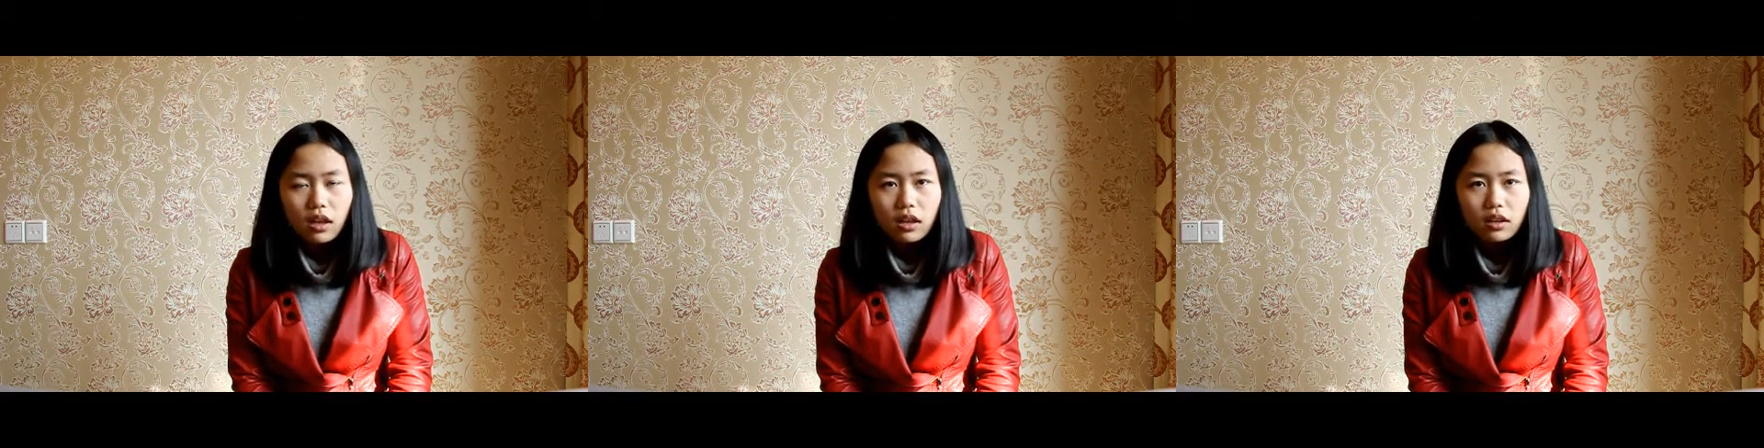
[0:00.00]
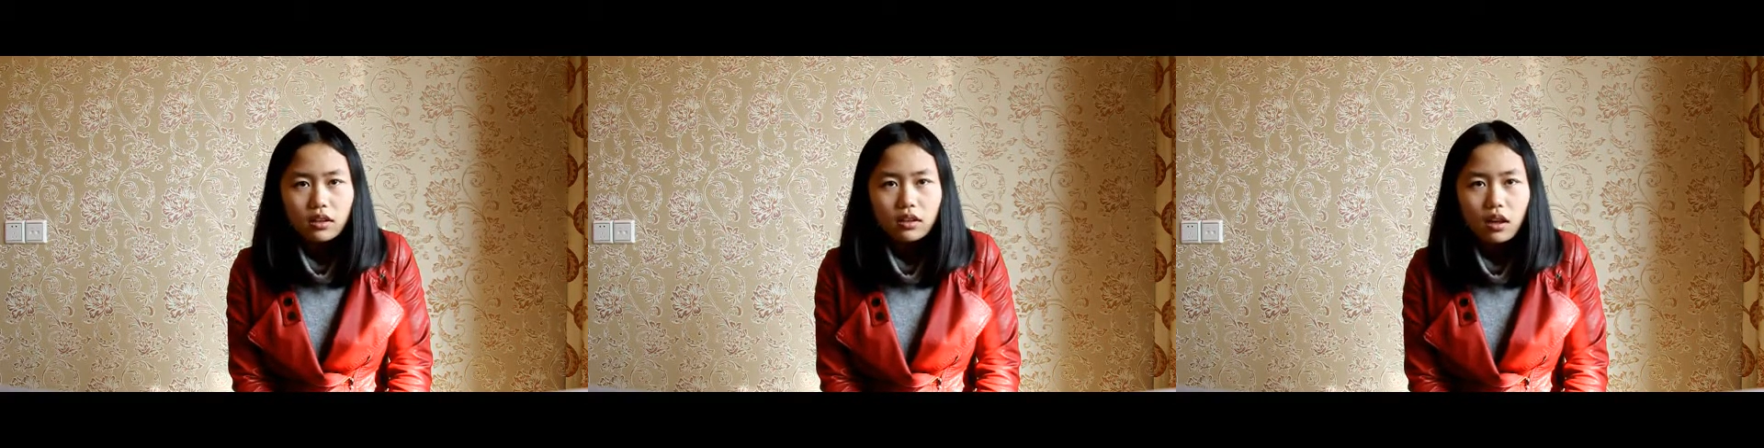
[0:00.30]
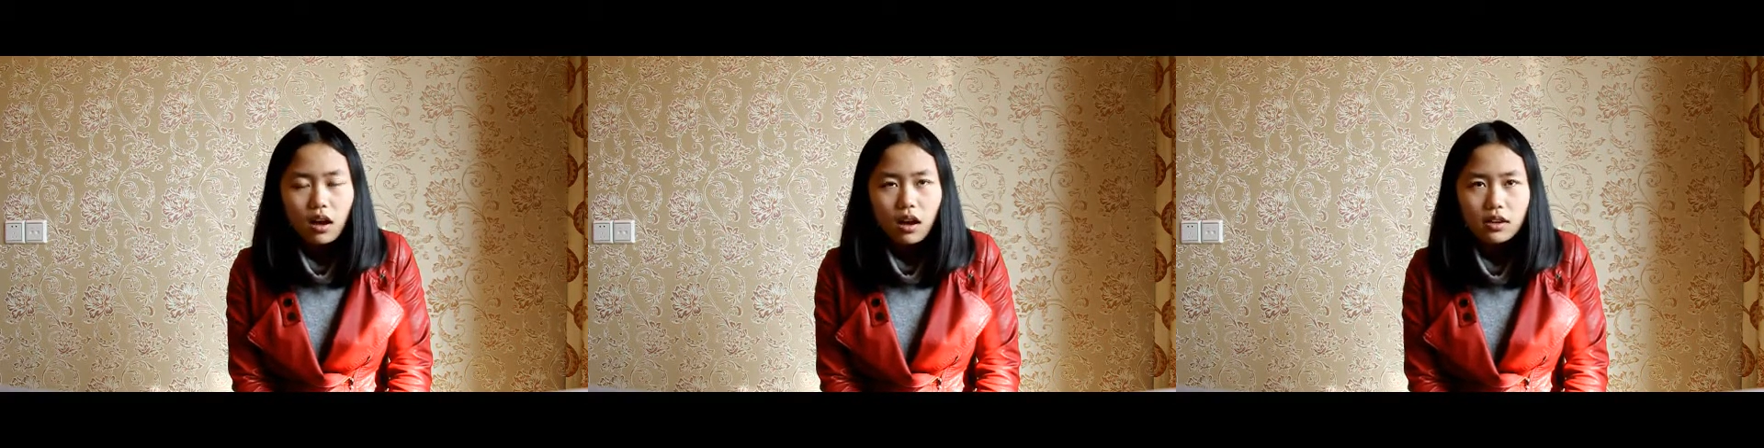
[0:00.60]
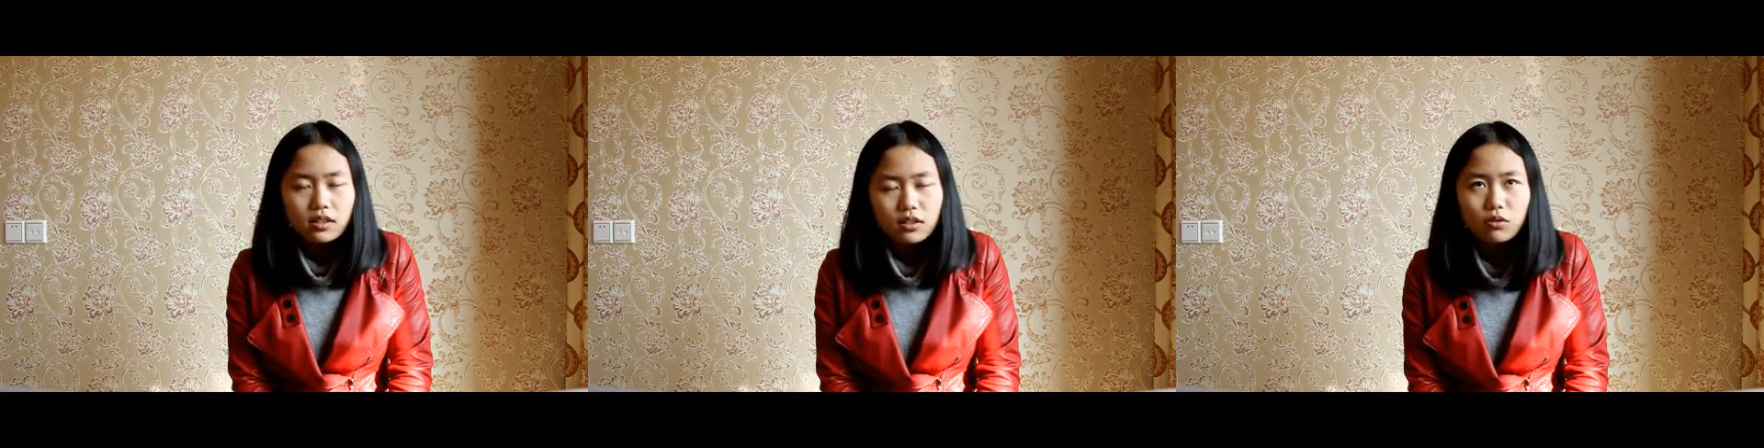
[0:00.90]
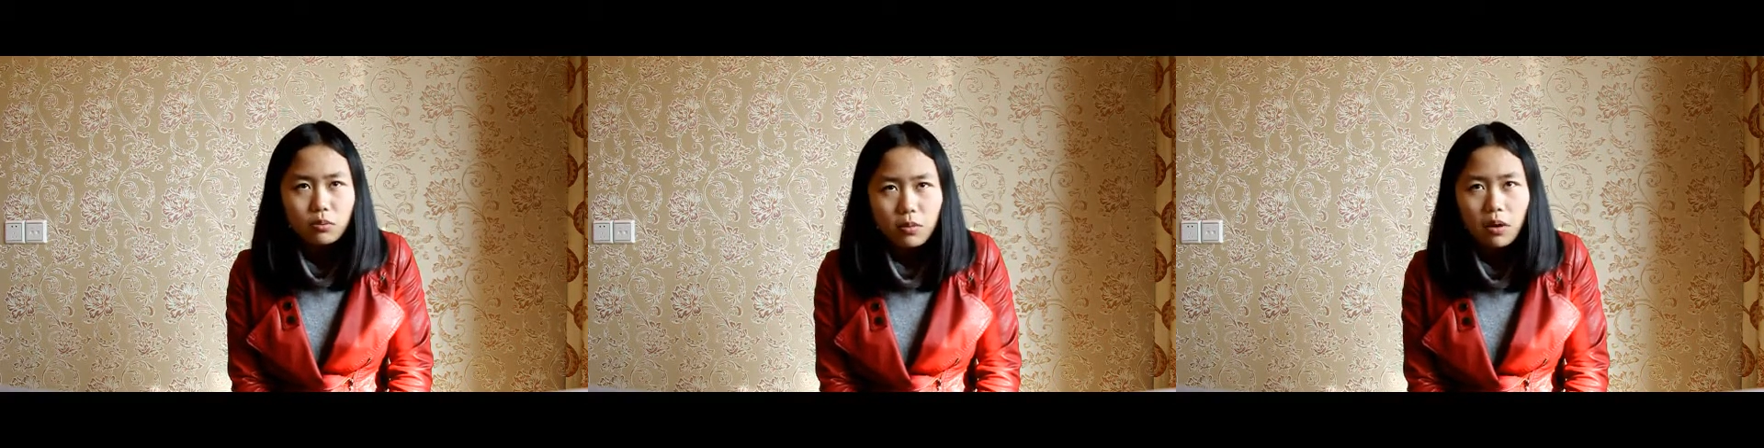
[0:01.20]
and I
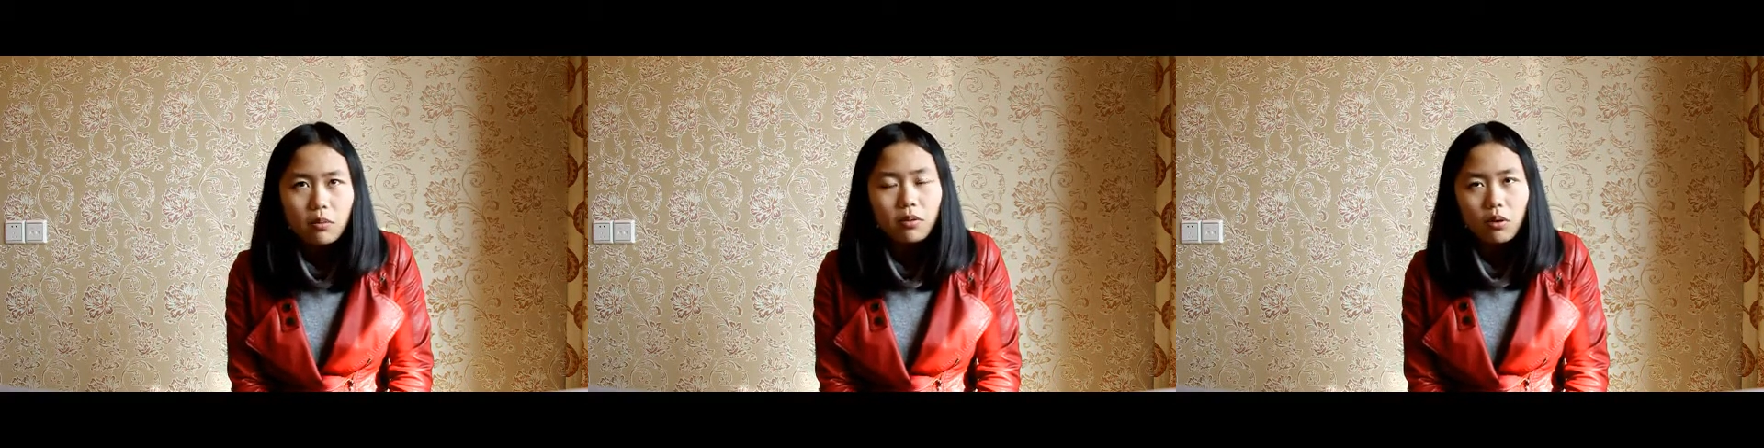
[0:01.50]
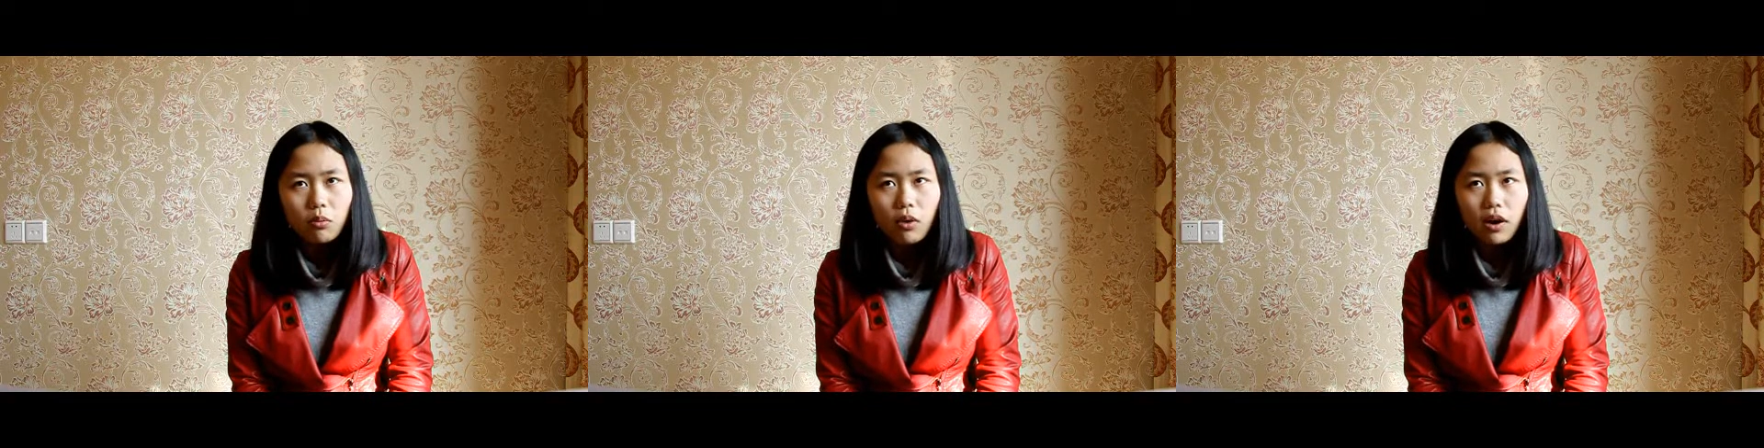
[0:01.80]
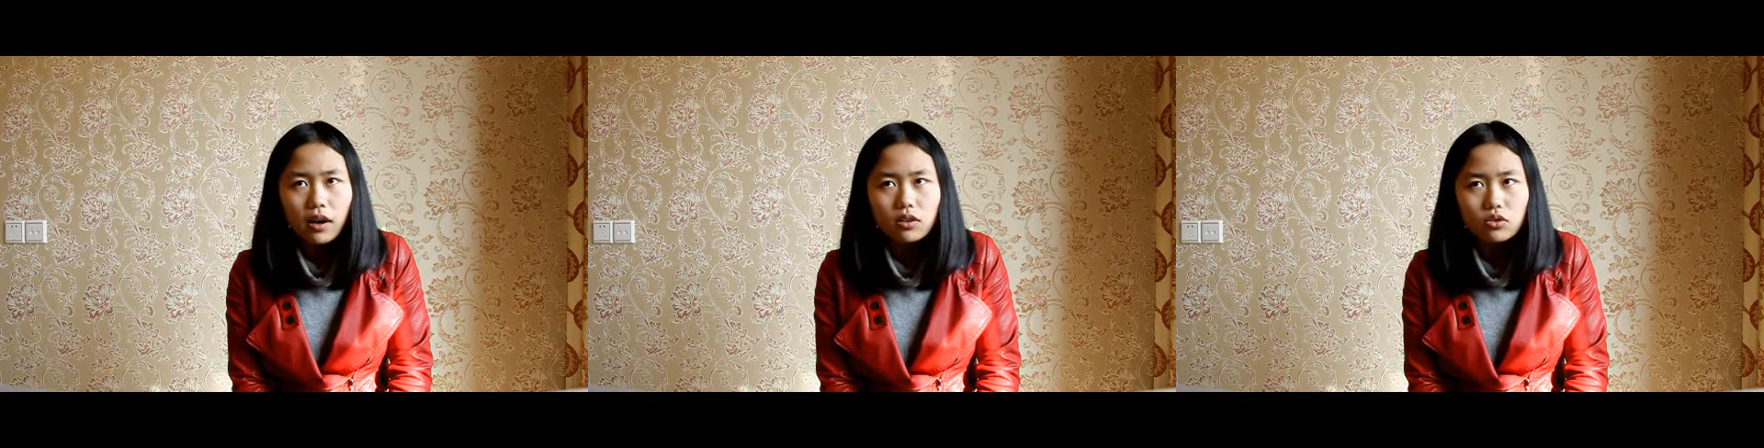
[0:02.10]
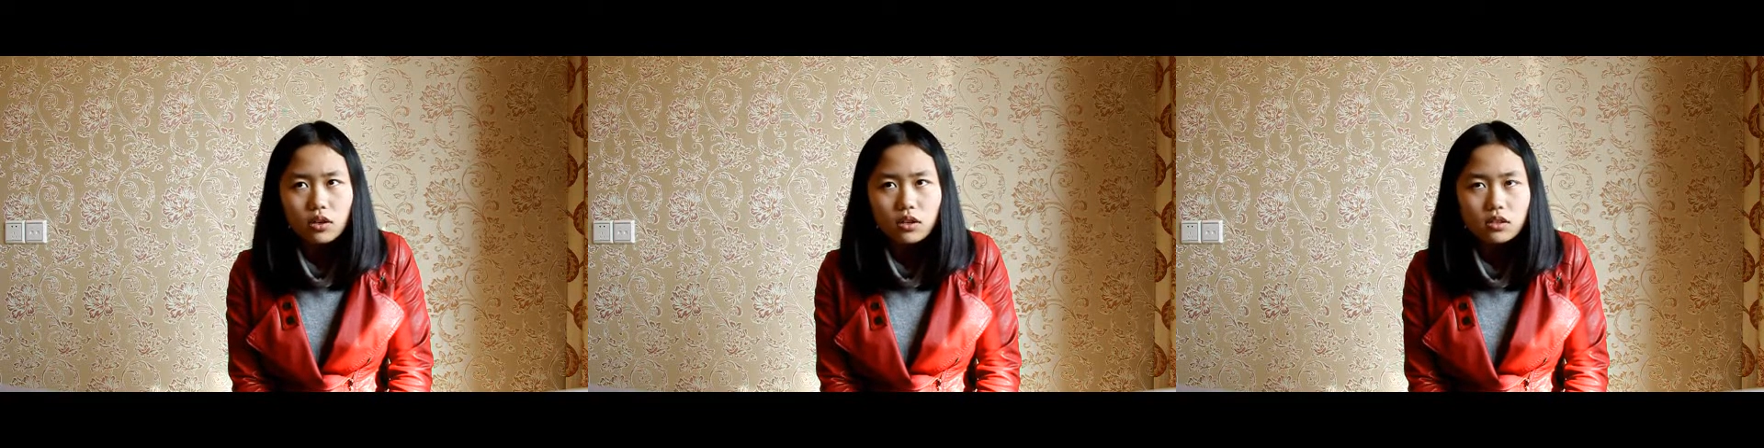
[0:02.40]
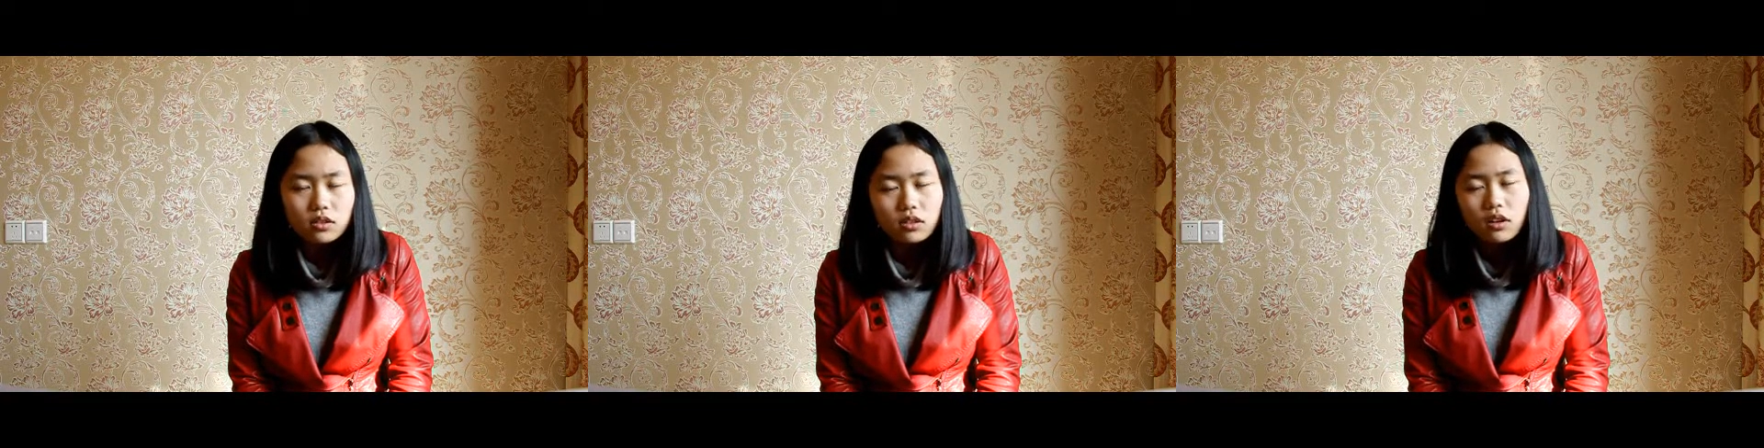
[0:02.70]
still remember when I
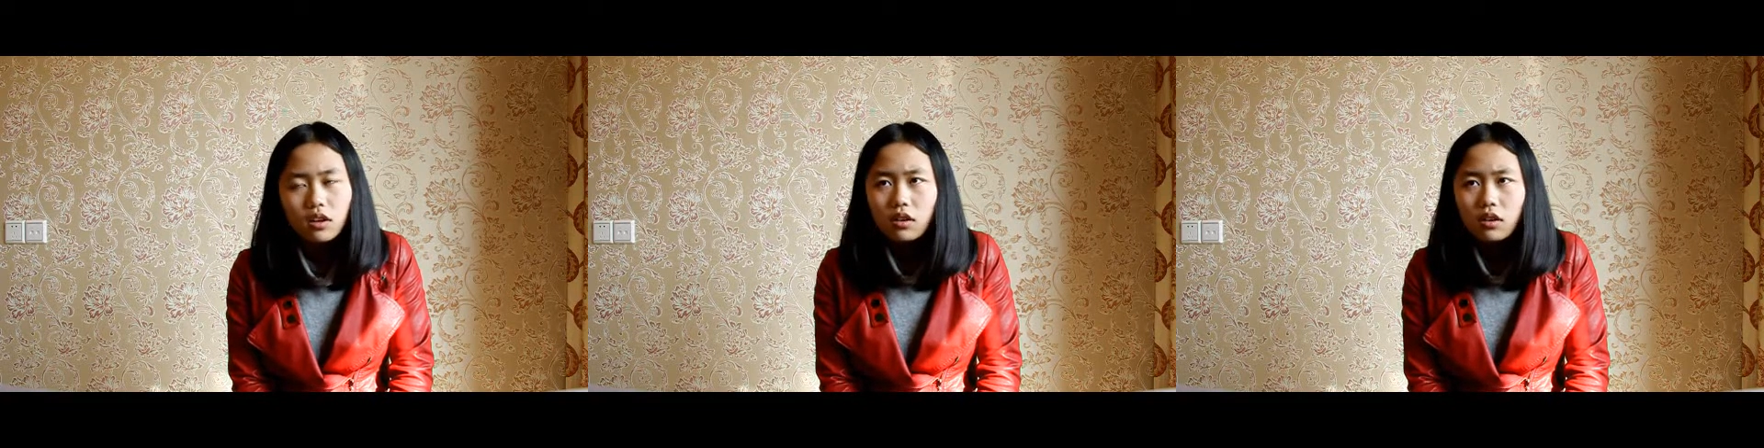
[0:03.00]
just